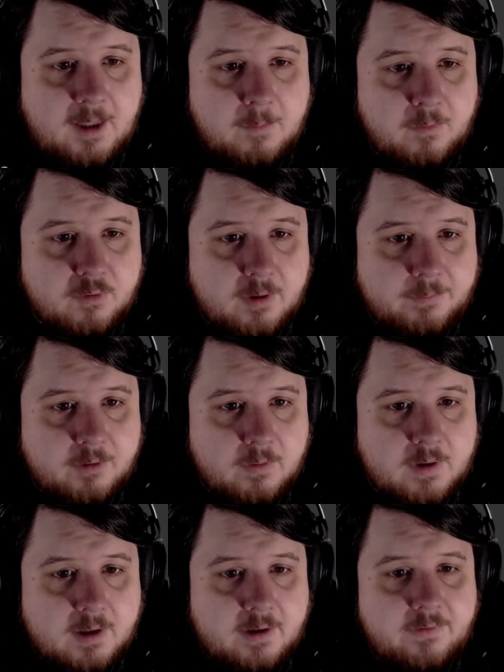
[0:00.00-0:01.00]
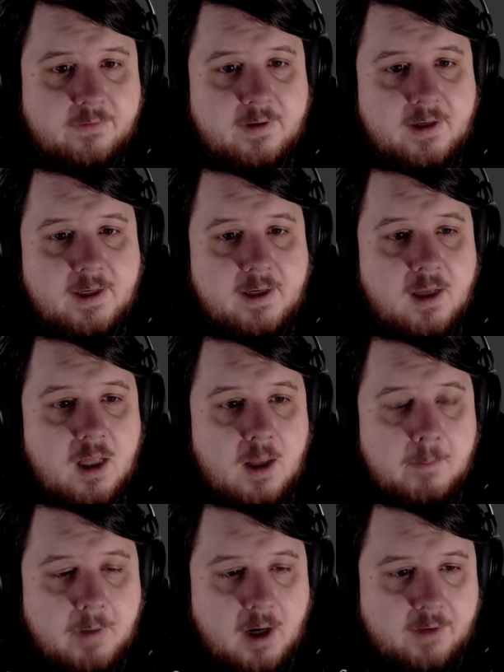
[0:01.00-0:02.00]
with cryptocurrency,
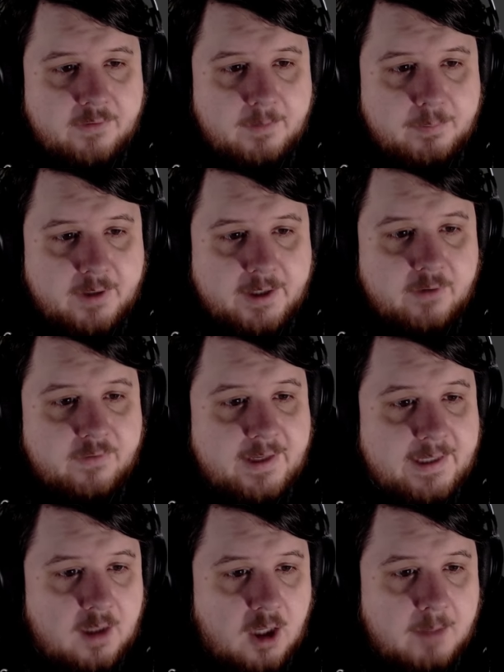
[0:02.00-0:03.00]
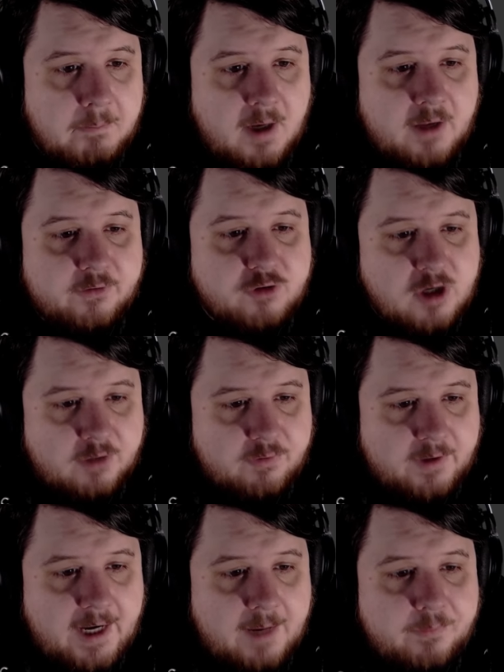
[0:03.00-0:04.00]
Ponzi players, Elon Musk,
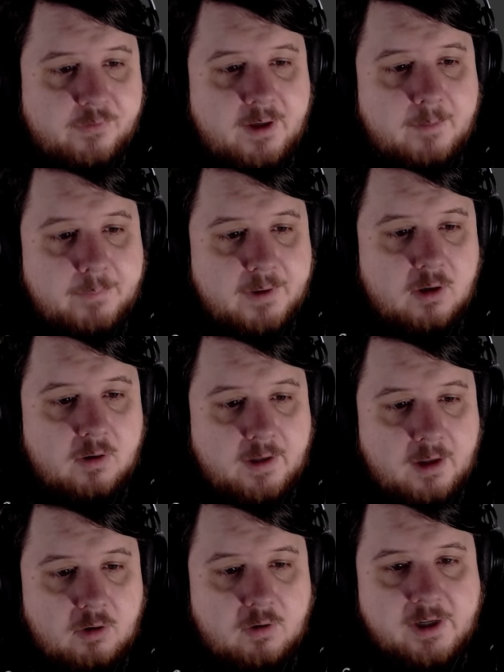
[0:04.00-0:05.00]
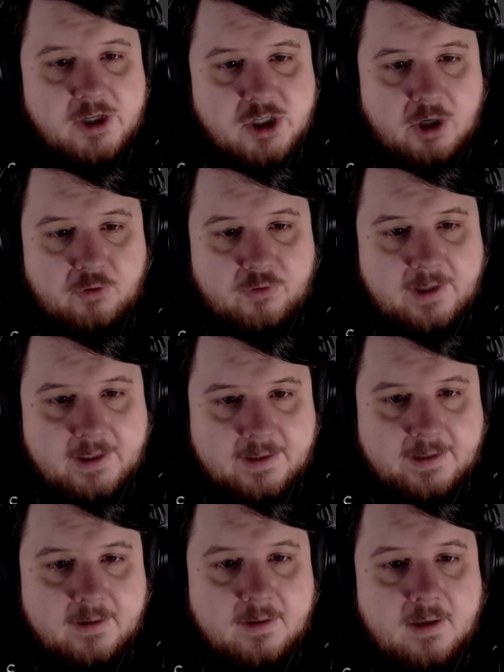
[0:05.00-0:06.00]
Jeffrey Epstein, Bill Hillary, Chelsea
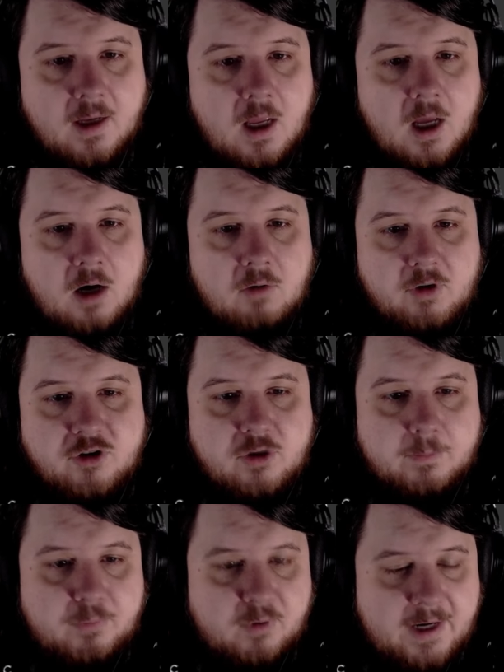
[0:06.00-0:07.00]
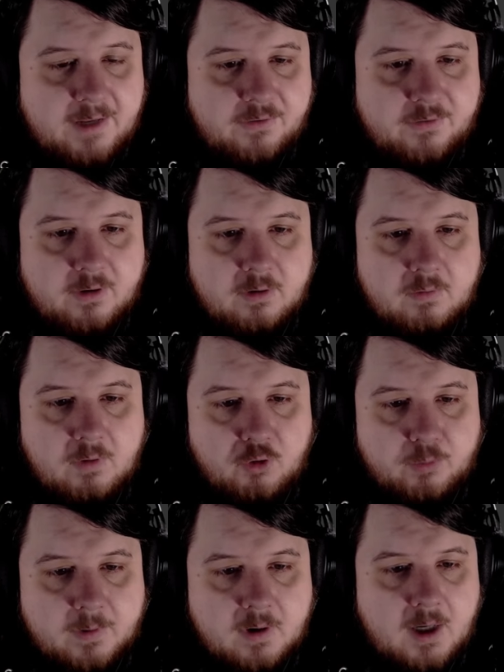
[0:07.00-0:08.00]
Clinton, uh, Richard Branson,
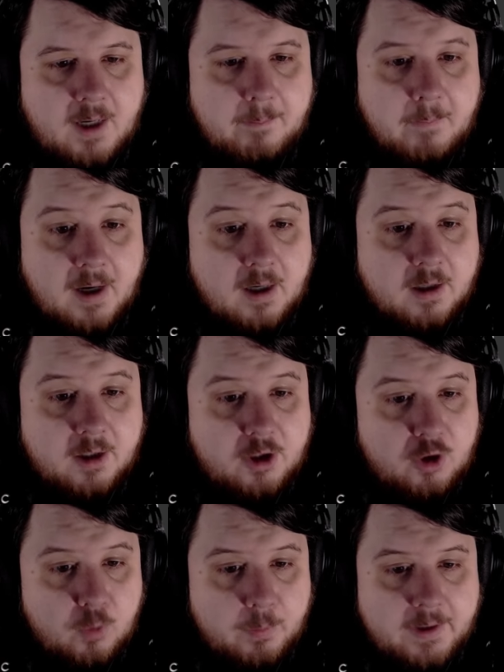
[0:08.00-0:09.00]
Rose Perot, Mark Cuban,